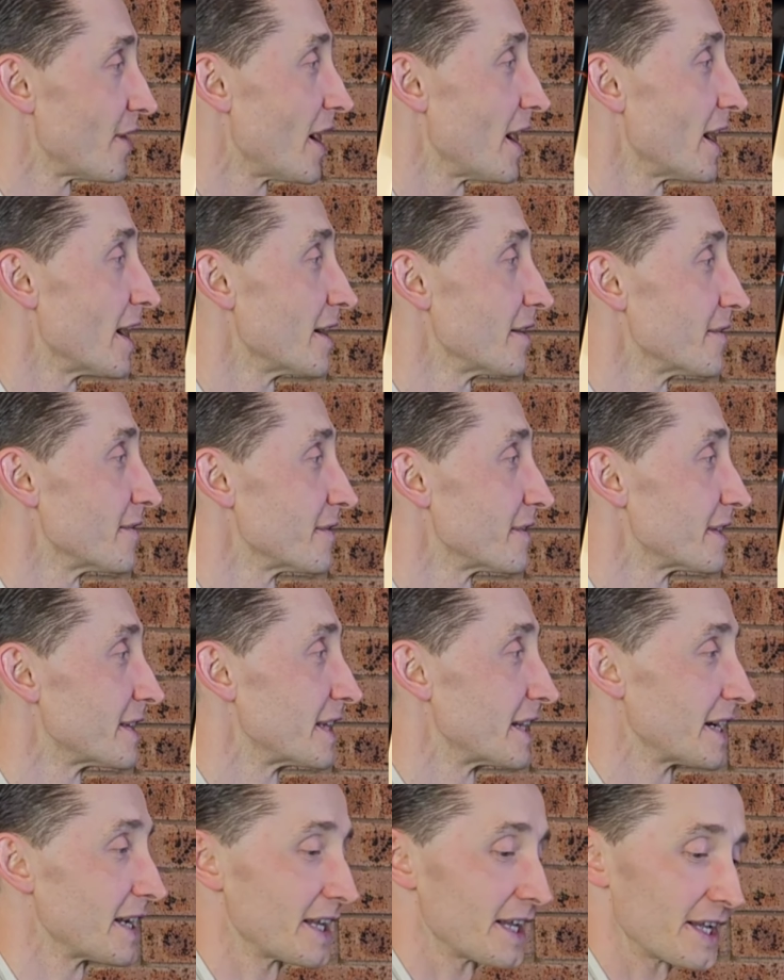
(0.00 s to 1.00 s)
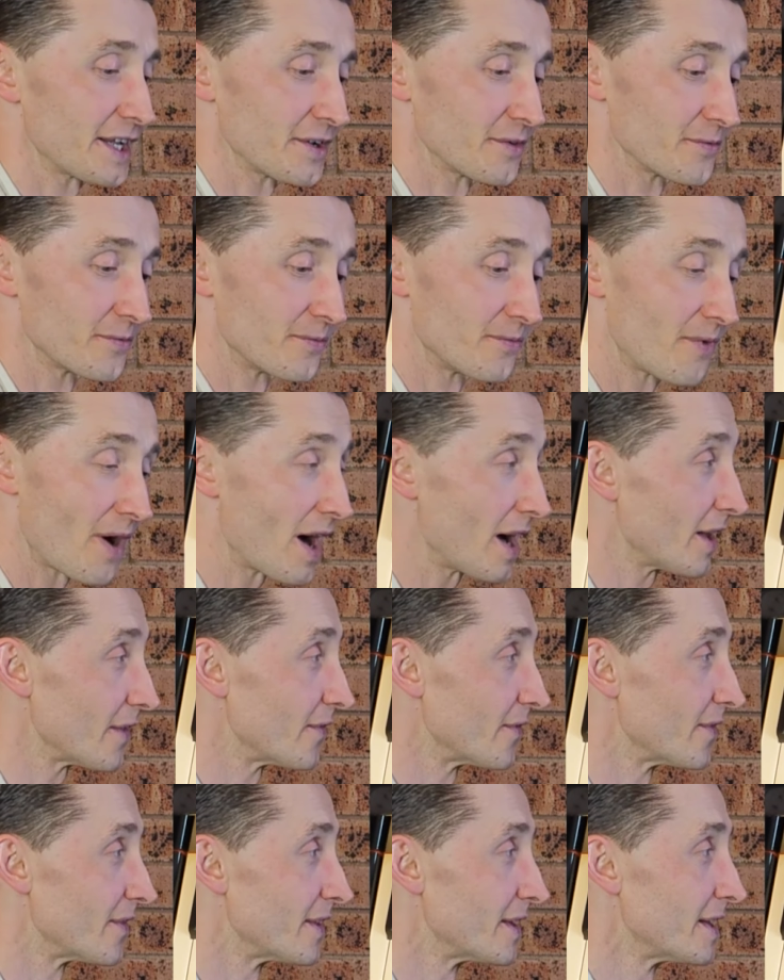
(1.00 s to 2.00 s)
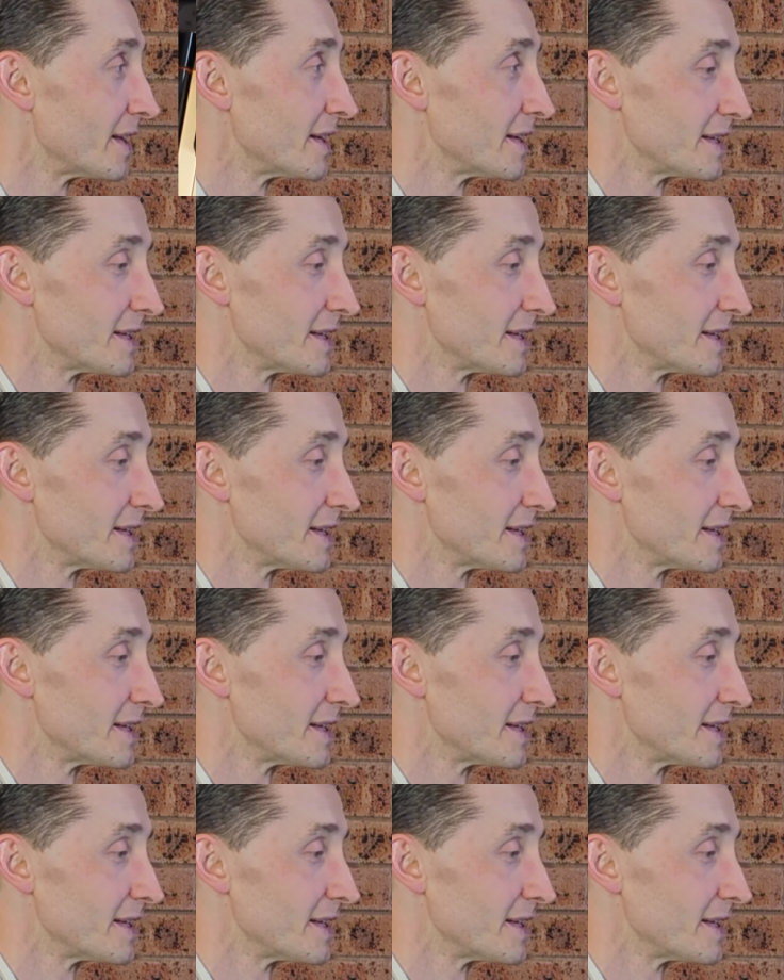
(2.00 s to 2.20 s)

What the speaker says: 5, 3, 1.